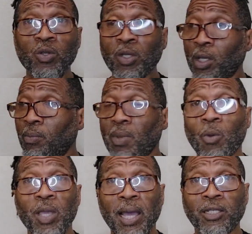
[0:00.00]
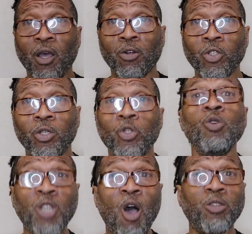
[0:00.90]
You man, we gotta talk to him.
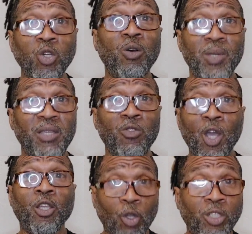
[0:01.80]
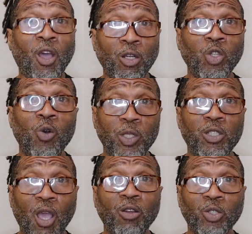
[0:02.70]
You talk to him, and you can talk to him when
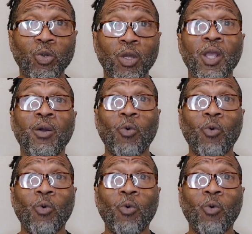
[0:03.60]
you talk to him.